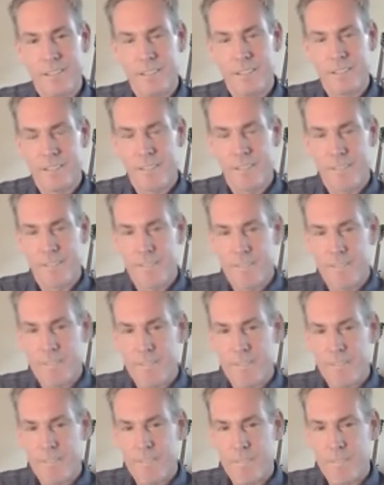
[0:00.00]

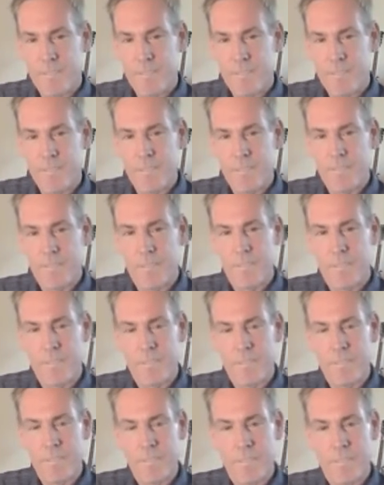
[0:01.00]

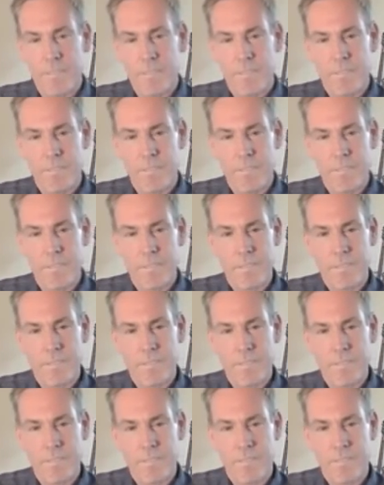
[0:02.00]

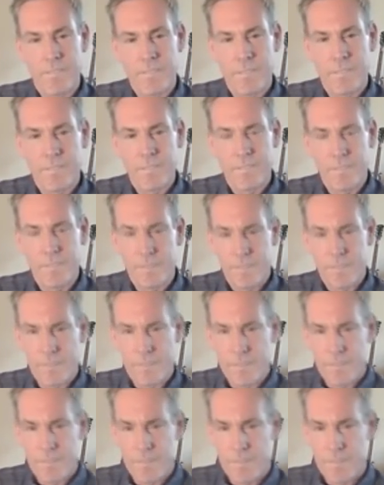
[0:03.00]

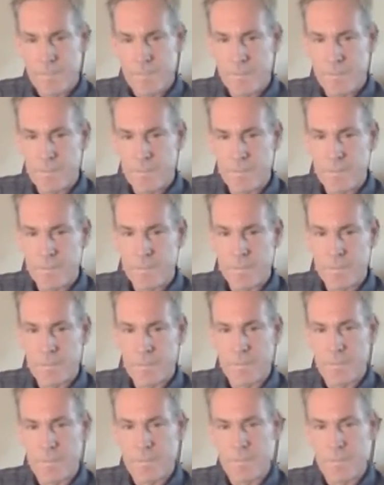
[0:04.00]

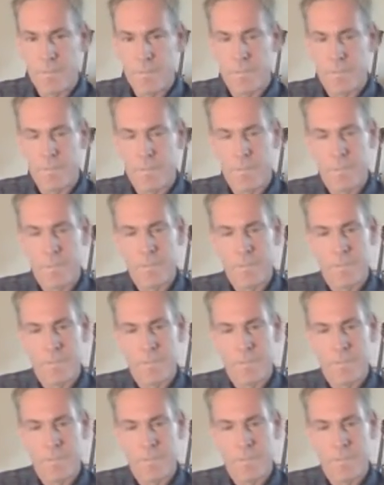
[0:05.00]
This person isn't speaking.